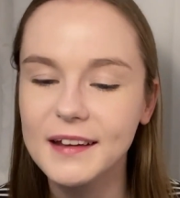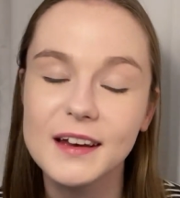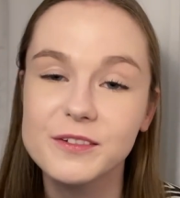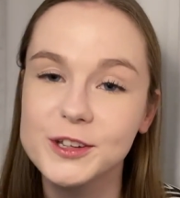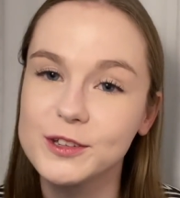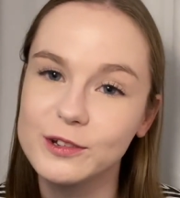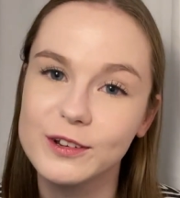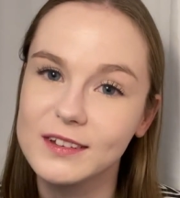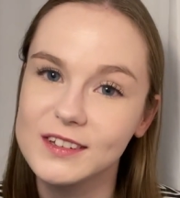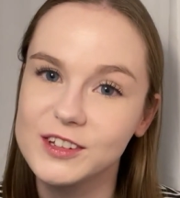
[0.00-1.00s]
And I've just
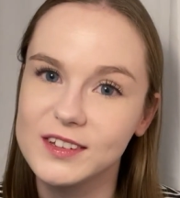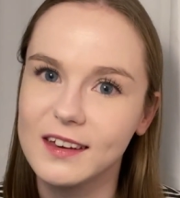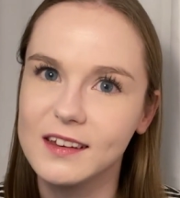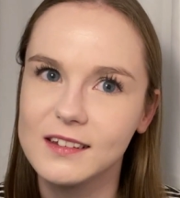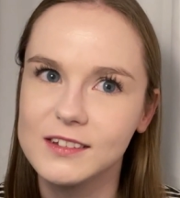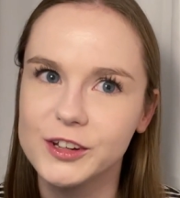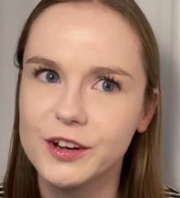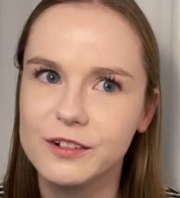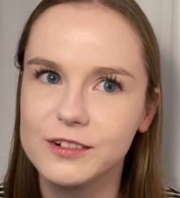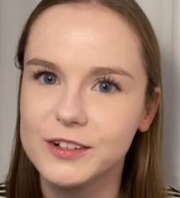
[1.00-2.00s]
noticed, just in
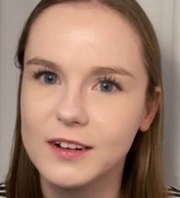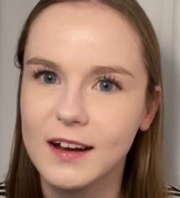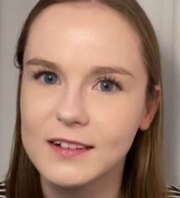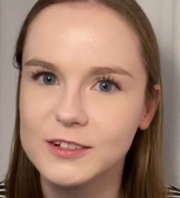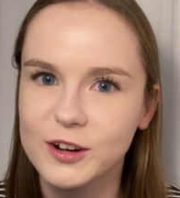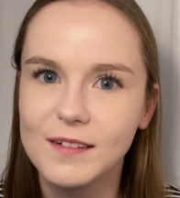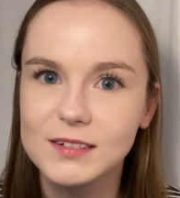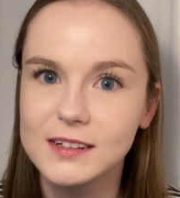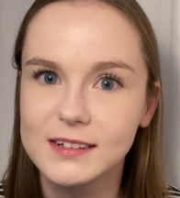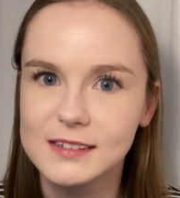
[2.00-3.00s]
general
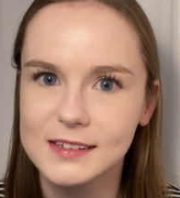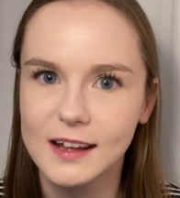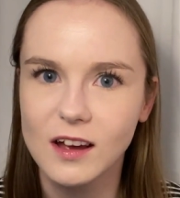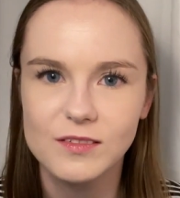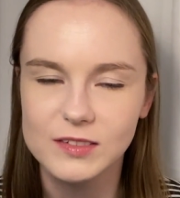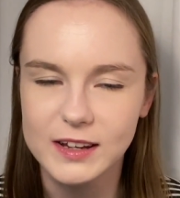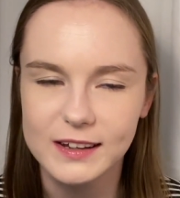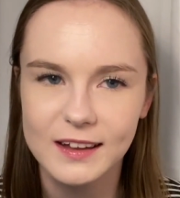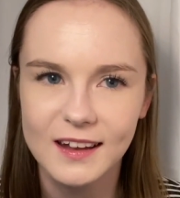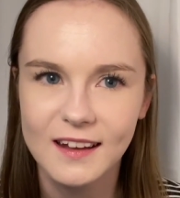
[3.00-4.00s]
travel and stuff,
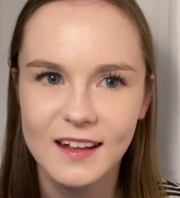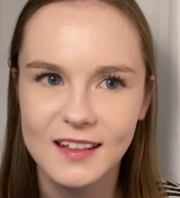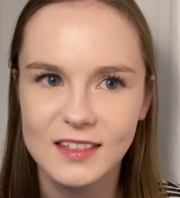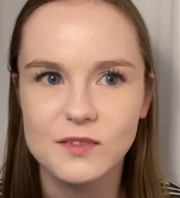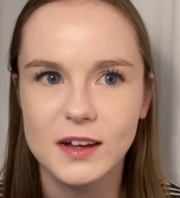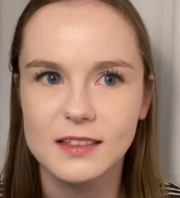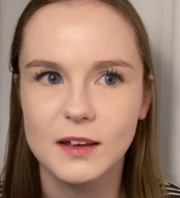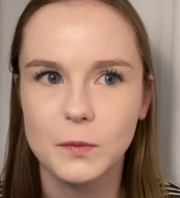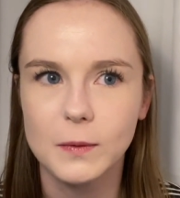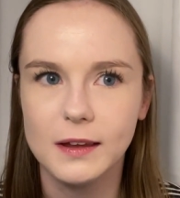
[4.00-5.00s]
like the
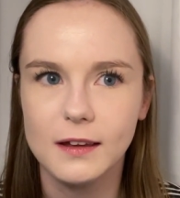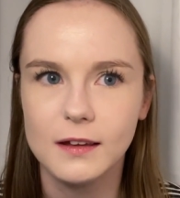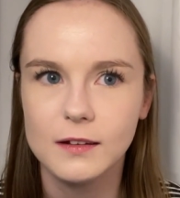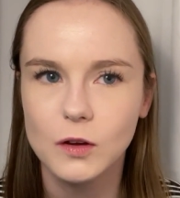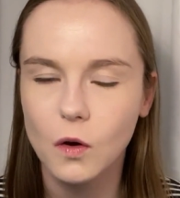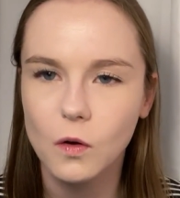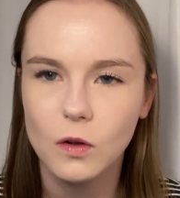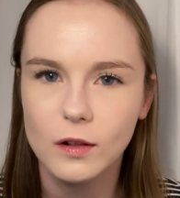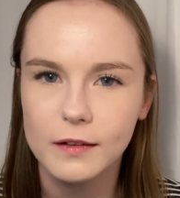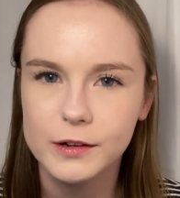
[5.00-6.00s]
fact that we
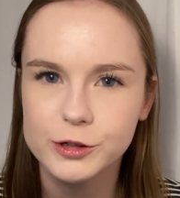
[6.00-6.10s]
call